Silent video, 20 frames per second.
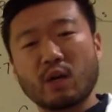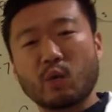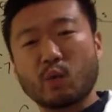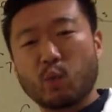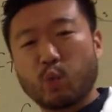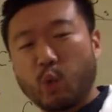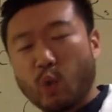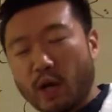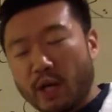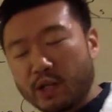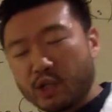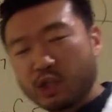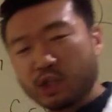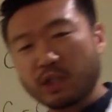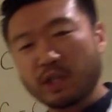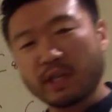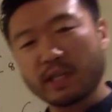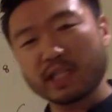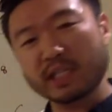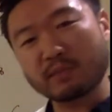
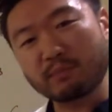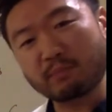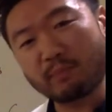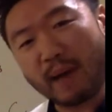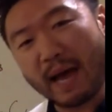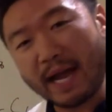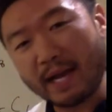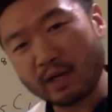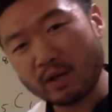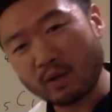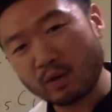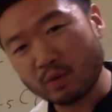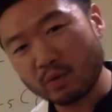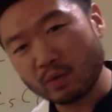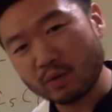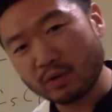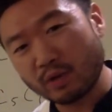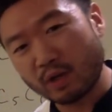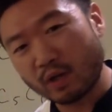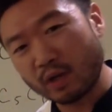which spinal
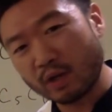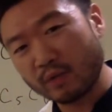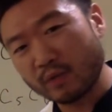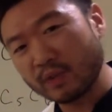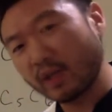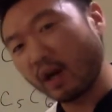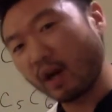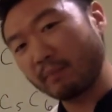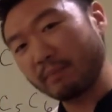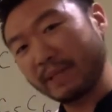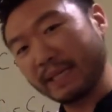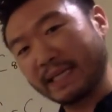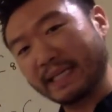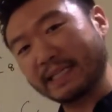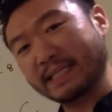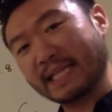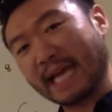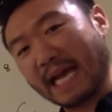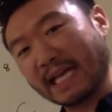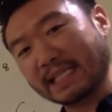nerves are being
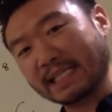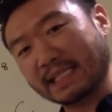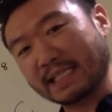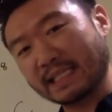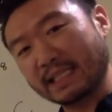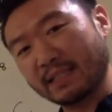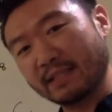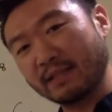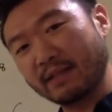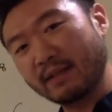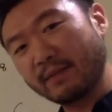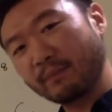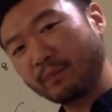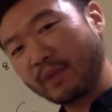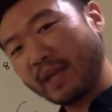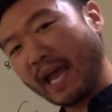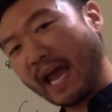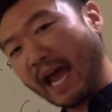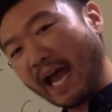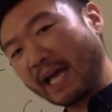tested
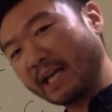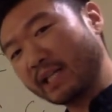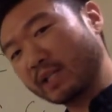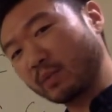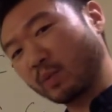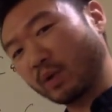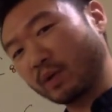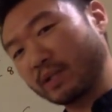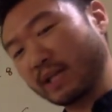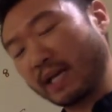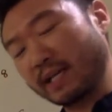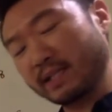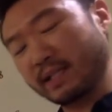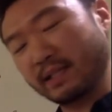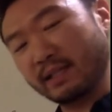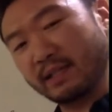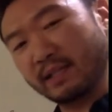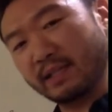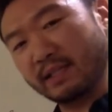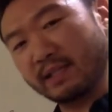as we're testing
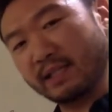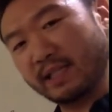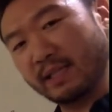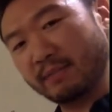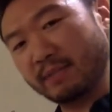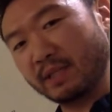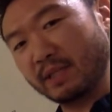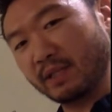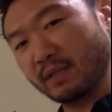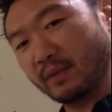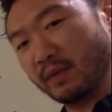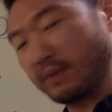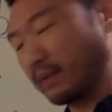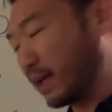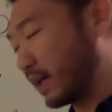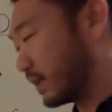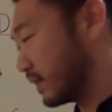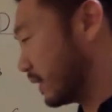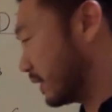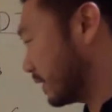these deep tendon
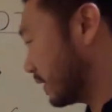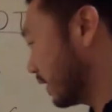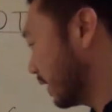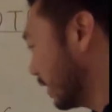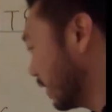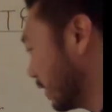reflexes.